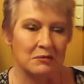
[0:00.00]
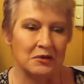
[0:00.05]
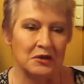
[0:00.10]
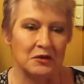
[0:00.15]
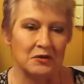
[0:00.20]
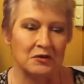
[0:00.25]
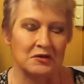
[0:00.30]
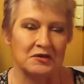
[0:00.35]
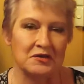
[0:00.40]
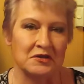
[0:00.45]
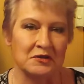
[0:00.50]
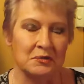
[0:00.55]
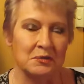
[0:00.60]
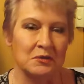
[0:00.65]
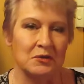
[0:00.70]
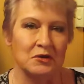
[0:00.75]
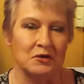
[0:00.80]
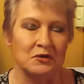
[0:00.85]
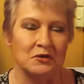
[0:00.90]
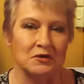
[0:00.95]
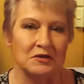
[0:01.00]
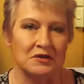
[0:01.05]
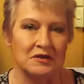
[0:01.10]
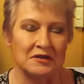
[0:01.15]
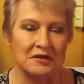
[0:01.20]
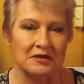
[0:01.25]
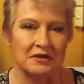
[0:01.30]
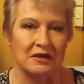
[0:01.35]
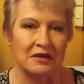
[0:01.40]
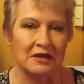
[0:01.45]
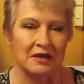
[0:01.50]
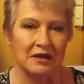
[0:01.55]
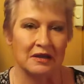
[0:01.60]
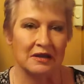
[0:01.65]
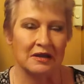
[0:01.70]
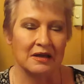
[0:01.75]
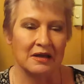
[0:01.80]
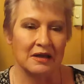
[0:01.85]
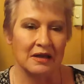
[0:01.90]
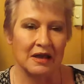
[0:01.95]
because the wounds
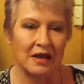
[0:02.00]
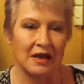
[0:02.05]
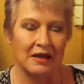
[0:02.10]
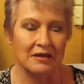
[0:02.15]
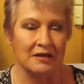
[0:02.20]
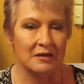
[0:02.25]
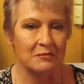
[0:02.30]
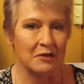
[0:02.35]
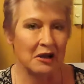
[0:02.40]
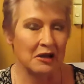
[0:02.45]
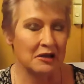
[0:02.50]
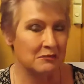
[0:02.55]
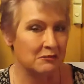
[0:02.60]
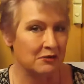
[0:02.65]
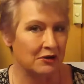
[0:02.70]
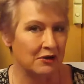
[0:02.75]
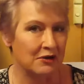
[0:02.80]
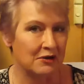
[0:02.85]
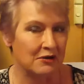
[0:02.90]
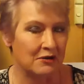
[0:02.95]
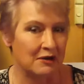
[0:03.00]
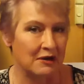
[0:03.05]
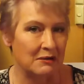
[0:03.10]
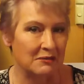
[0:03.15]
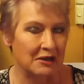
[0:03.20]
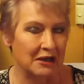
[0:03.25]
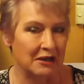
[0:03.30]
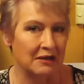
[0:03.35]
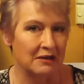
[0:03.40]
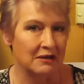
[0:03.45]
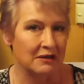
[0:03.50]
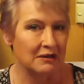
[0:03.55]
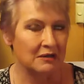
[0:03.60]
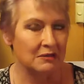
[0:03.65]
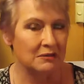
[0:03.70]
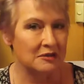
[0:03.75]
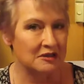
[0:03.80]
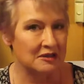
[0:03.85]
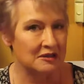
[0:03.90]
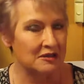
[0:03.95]
and the mind programming
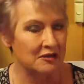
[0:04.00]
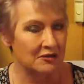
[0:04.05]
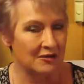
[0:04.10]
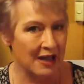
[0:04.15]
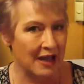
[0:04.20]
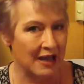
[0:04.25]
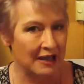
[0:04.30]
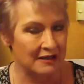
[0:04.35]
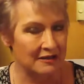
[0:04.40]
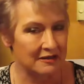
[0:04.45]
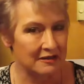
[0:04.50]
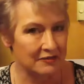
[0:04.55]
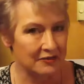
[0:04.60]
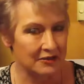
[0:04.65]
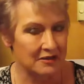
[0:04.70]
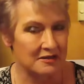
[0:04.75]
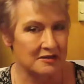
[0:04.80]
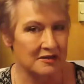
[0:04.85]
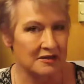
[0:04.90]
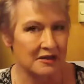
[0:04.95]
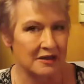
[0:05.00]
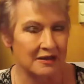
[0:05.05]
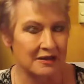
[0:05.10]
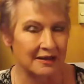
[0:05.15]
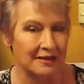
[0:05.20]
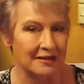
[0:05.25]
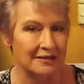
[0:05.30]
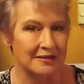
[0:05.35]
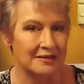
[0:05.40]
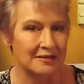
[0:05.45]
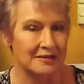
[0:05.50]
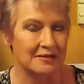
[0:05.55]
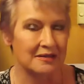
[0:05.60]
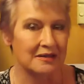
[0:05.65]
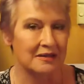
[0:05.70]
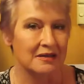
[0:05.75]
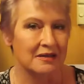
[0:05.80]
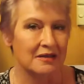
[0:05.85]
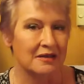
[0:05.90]
were still active inside us.